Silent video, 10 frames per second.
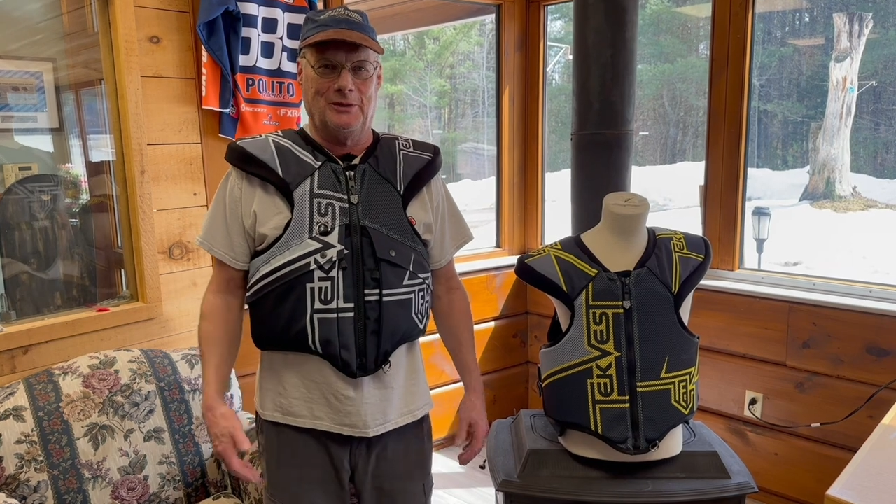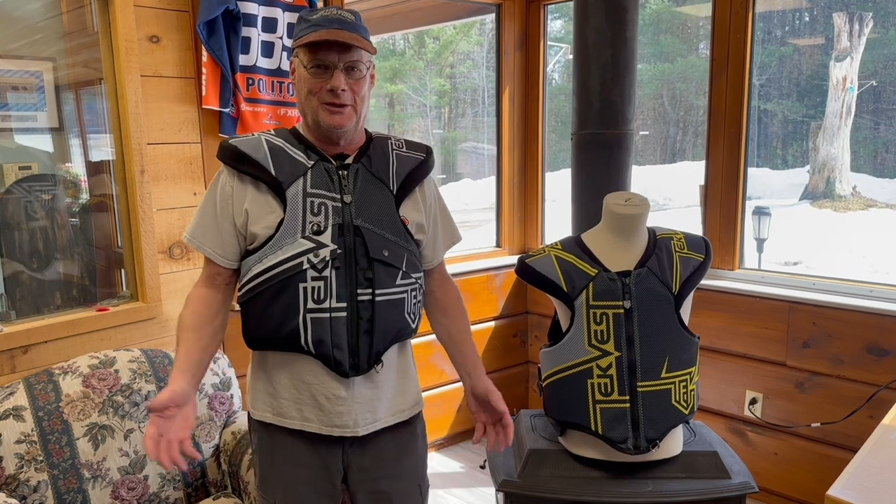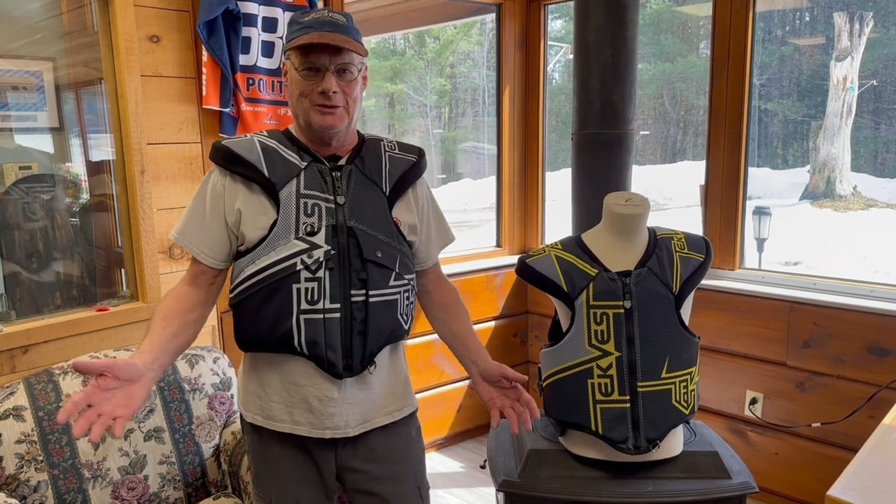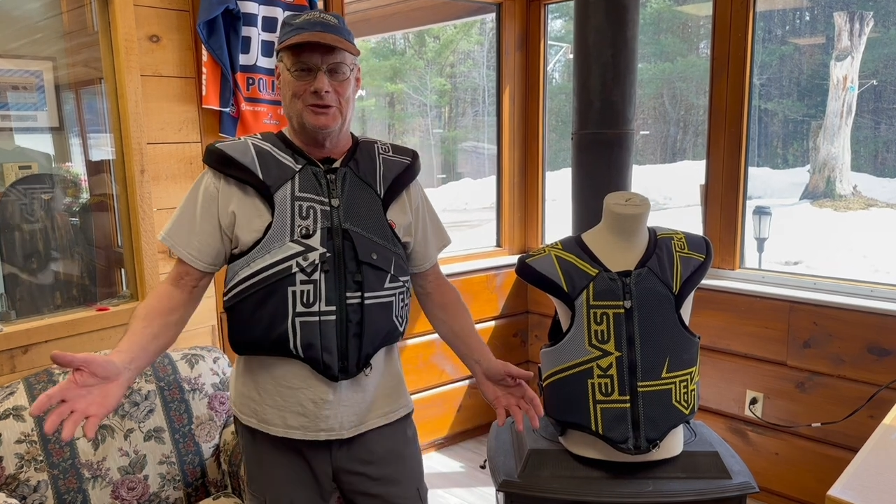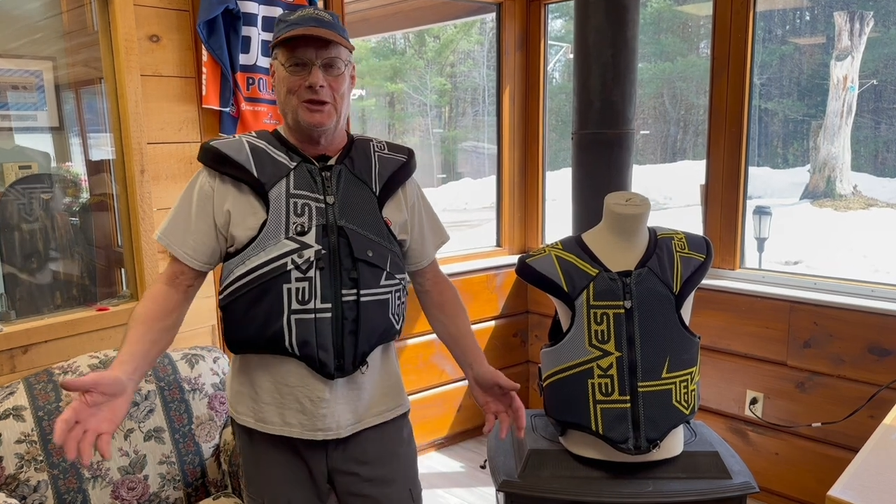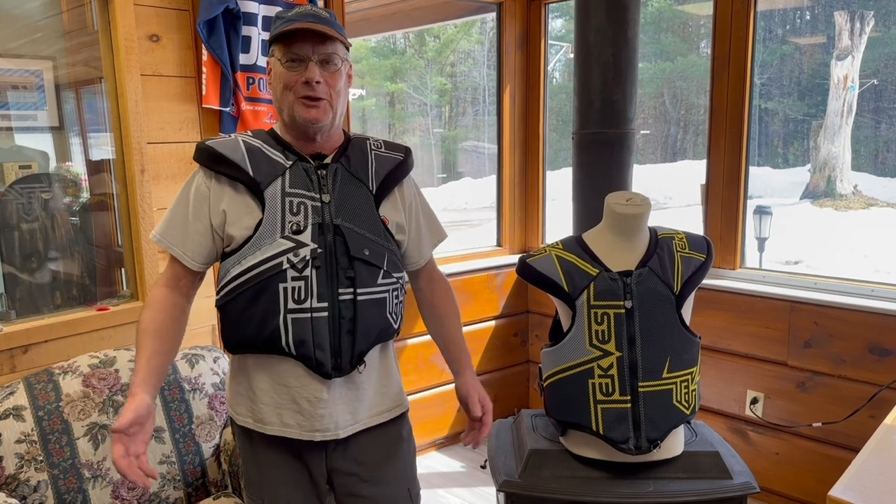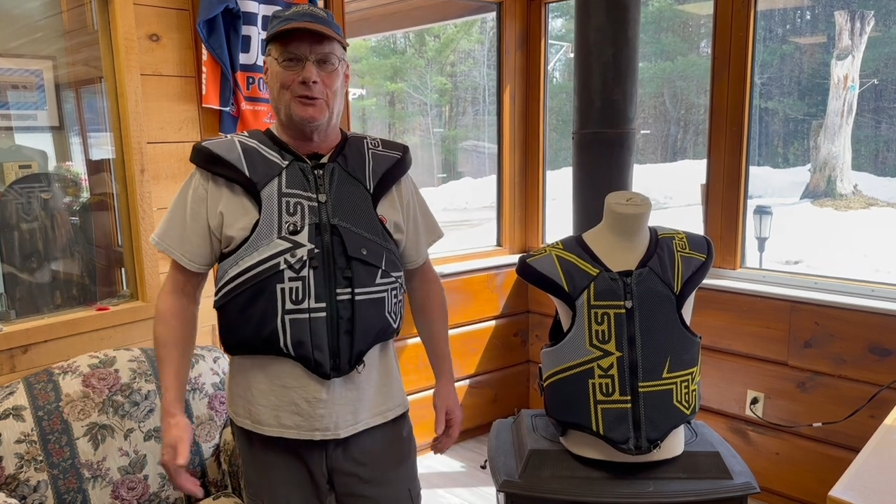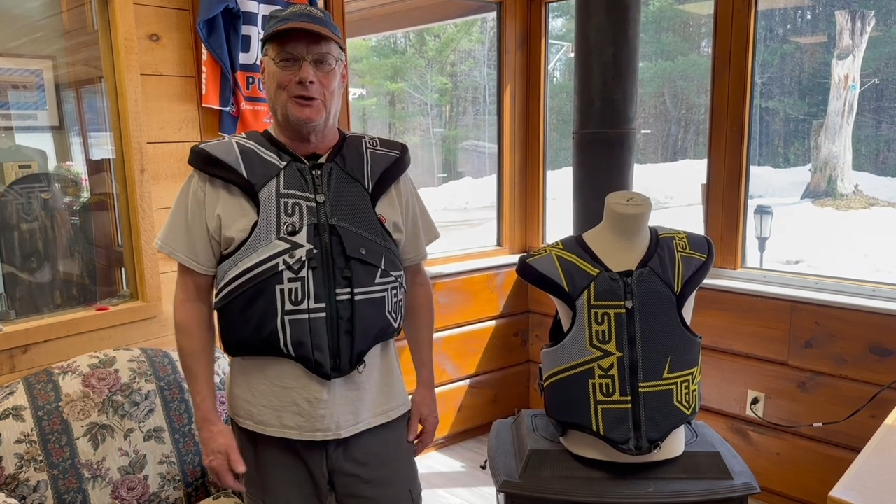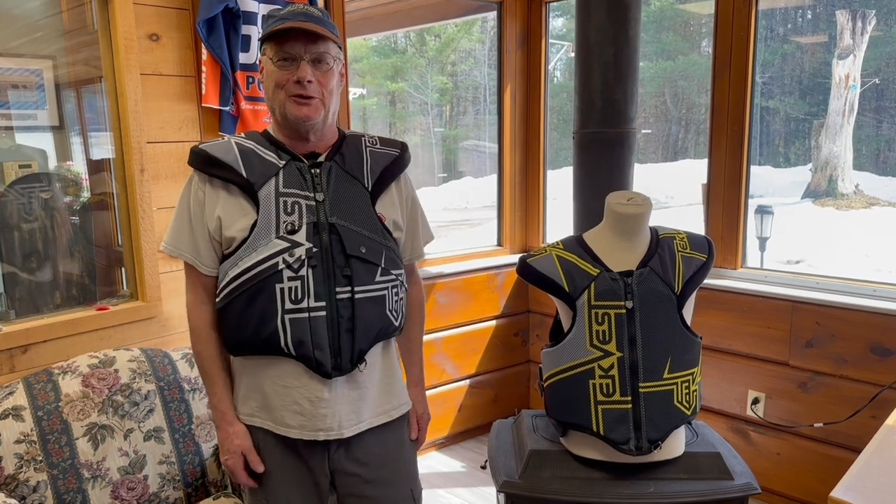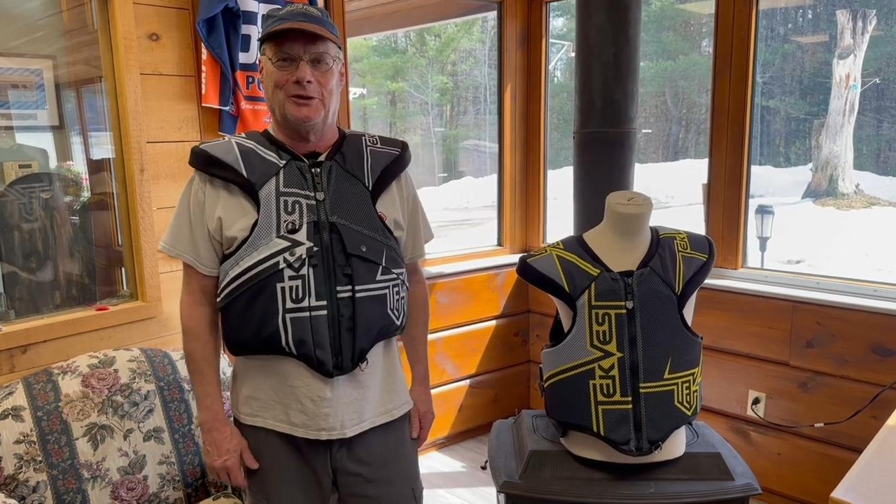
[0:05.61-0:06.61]
uh, to
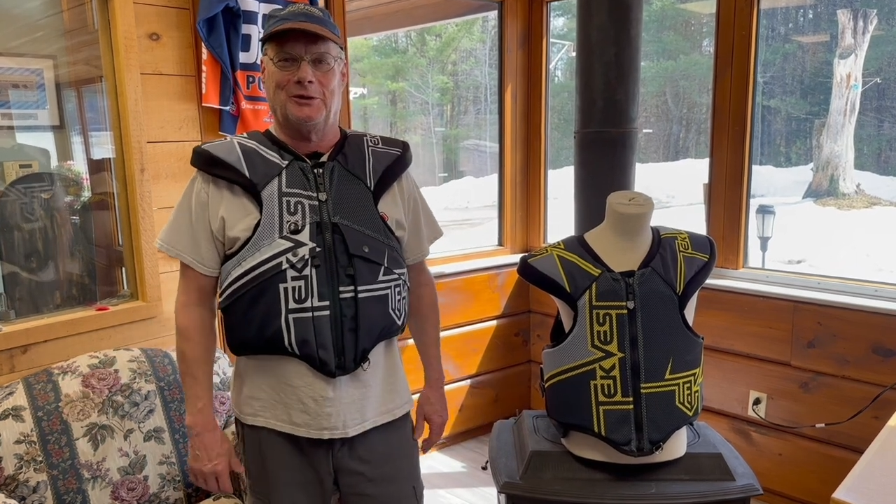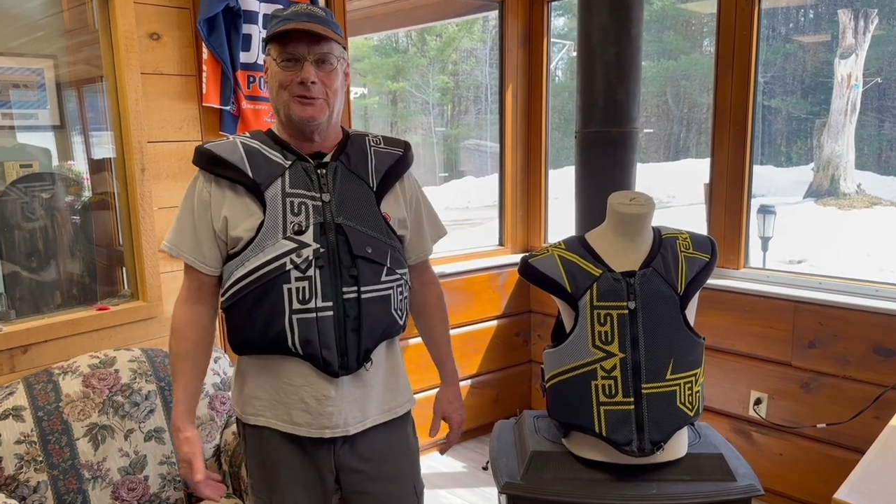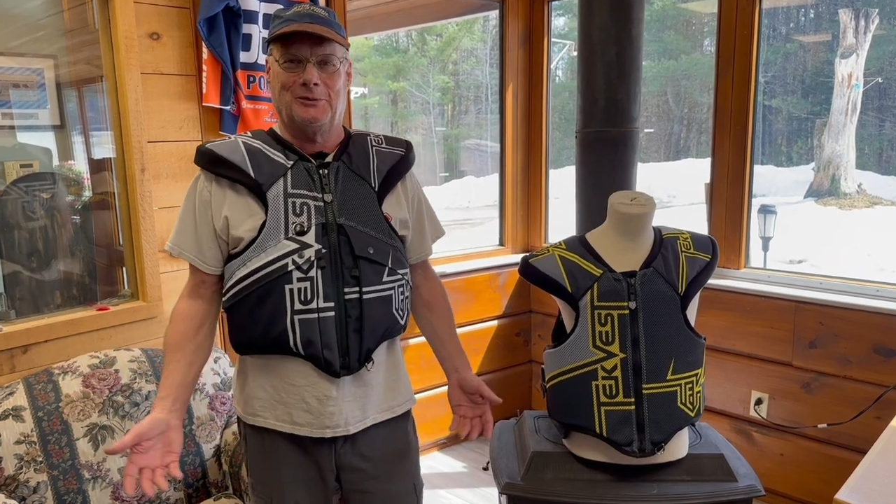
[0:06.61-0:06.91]
Tekrider here.